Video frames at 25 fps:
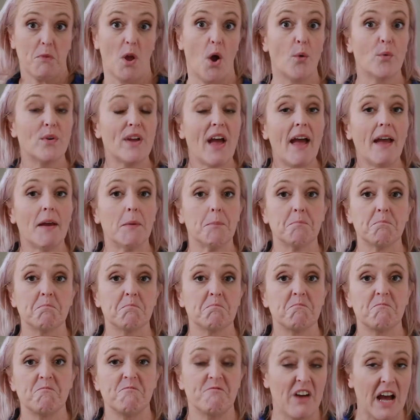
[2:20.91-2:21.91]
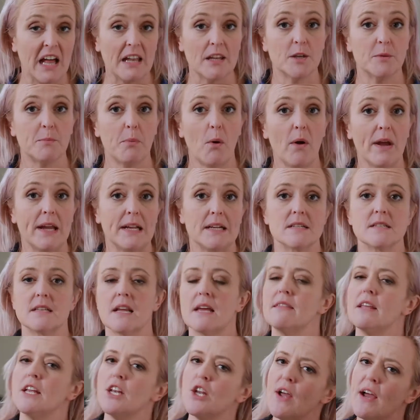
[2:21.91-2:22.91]
Okay, valid points.
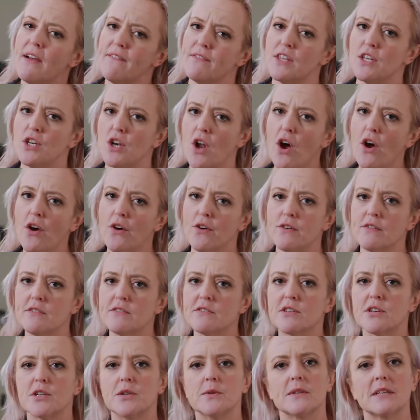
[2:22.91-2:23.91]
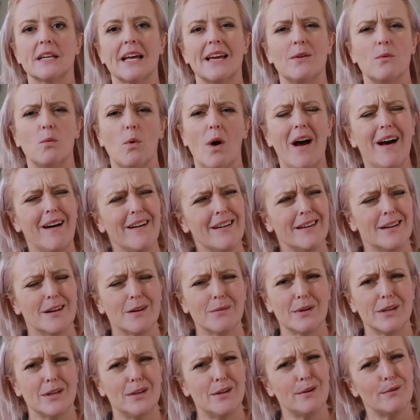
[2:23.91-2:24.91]
And then you have the no's who are like, well, you
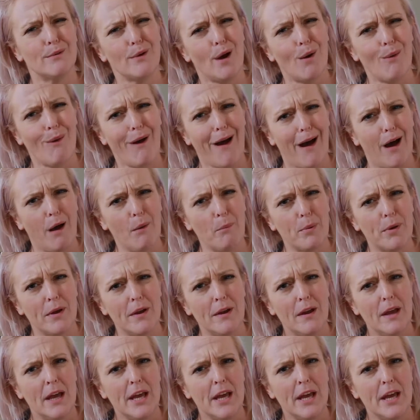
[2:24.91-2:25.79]
know, when you grow up,